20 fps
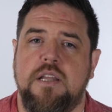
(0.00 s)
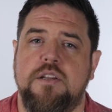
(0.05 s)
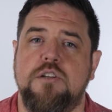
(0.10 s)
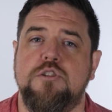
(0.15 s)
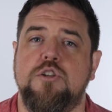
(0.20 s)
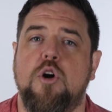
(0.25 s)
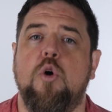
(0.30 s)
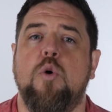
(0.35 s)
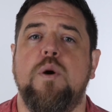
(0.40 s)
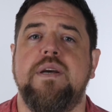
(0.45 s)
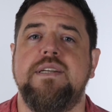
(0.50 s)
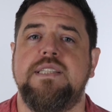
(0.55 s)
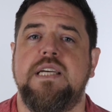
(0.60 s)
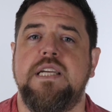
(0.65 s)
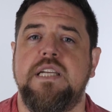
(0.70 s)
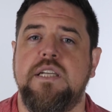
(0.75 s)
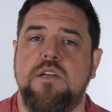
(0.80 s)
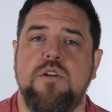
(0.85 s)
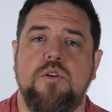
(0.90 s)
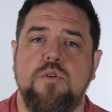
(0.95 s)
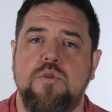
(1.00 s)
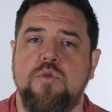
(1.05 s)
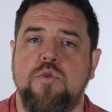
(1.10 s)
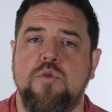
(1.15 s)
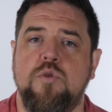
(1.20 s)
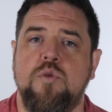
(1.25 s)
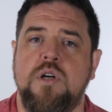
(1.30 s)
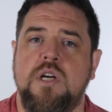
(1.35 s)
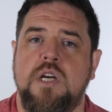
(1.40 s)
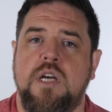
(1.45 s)
there's always a
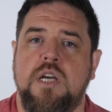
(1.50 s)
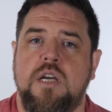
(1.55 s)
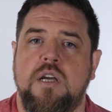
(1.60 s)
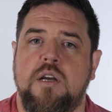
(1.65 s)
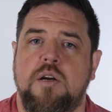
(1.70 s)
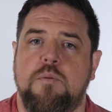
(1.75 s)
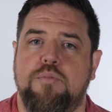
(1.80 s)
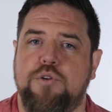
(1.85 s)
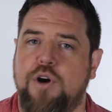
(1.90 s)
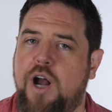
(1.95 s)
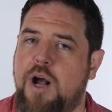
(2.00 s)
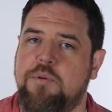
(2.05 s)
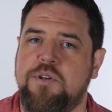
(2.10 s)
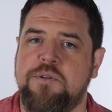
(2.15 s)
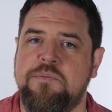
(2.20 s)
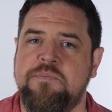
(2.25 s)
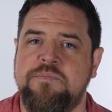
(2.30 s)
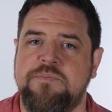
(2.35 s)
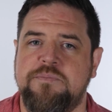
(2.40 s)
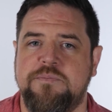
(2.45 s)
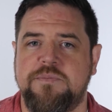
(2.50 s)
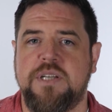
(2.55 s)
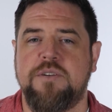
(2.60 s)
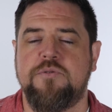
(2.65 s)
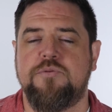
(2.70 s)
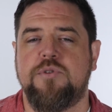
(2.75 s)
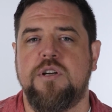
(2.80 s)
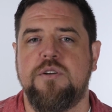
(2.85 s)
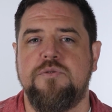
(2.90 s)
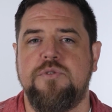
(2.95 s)
new problem
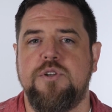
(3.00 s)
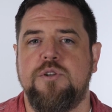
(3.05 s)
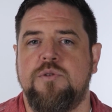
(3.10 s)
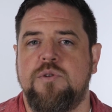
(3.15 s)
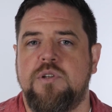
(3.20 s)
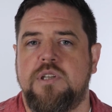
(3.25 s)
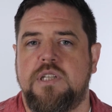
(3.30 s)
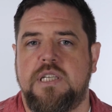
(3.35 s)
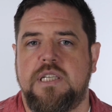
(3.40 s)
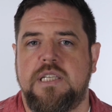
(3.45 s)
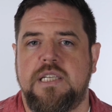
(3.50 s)
in front of you.